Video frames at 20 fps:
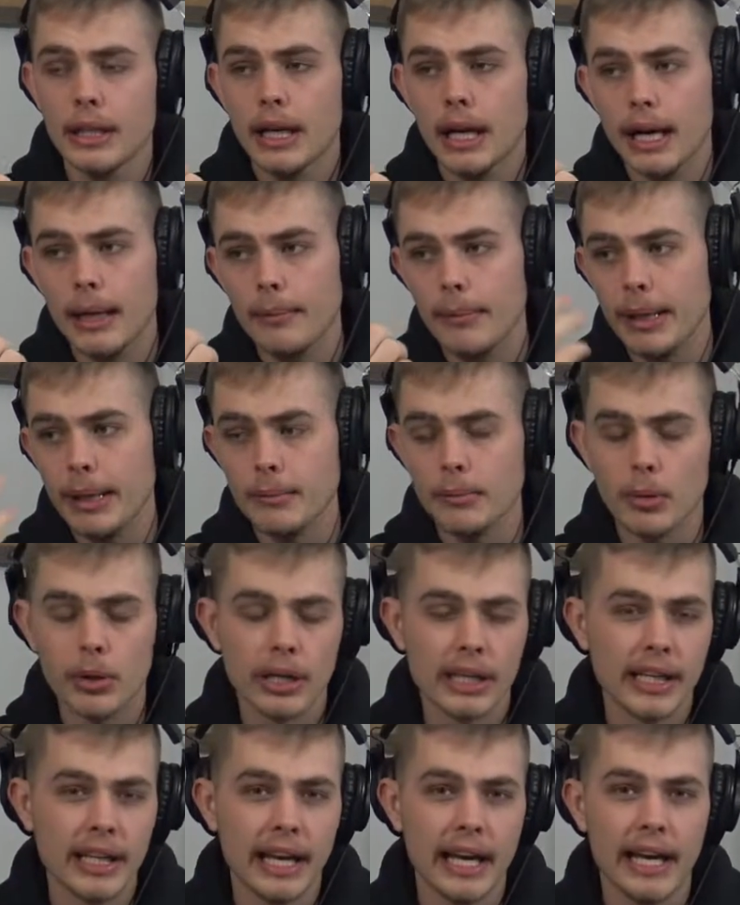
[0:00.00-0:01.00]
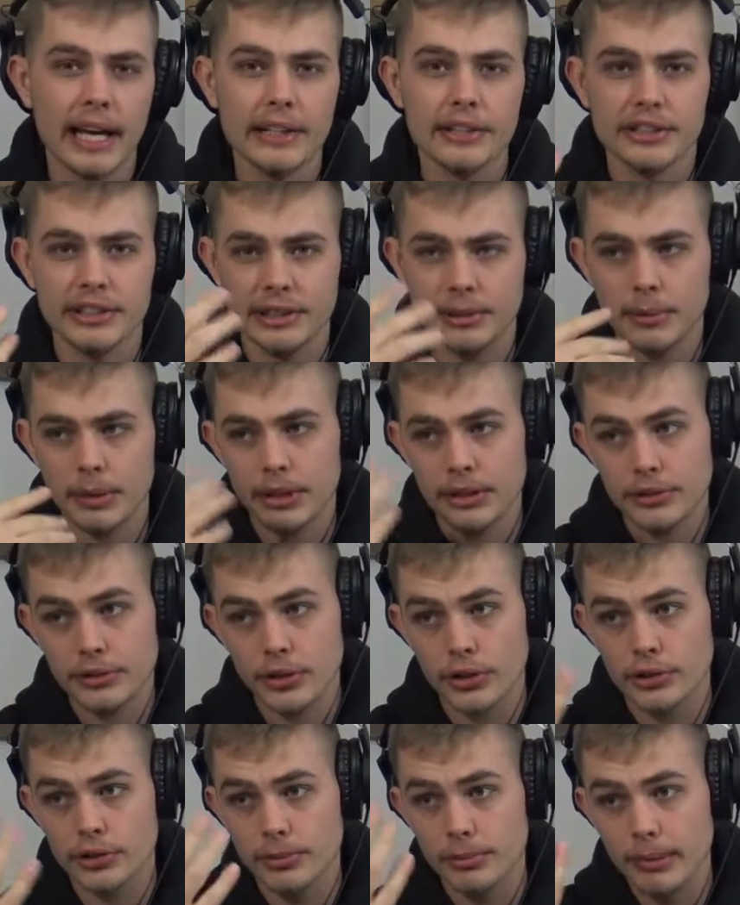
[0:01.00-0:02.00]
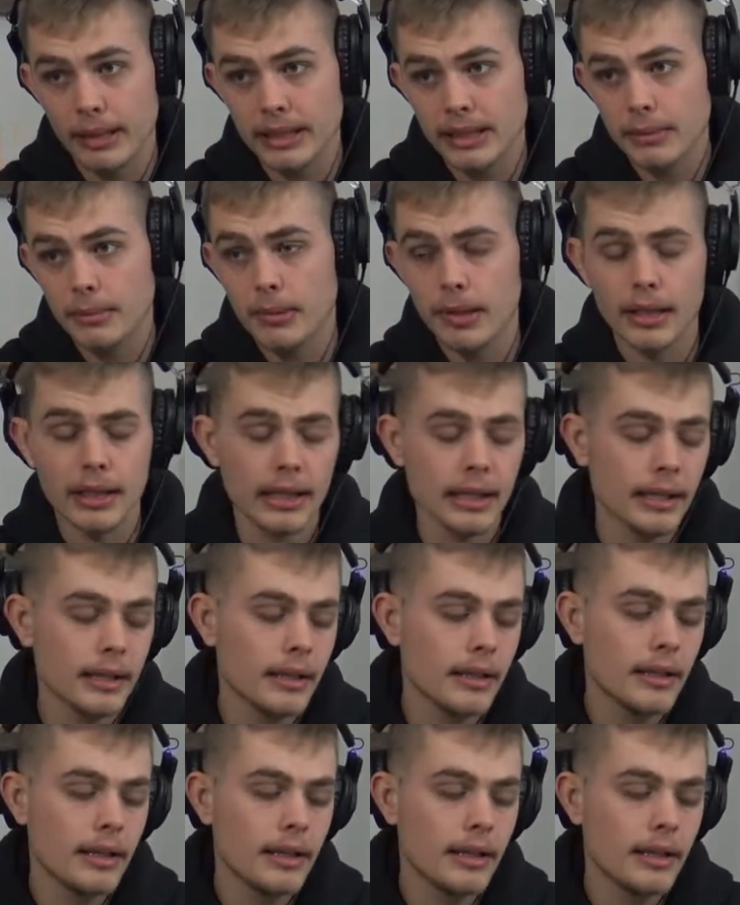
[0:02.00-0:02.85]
I made more cash. I did what it took to make the money.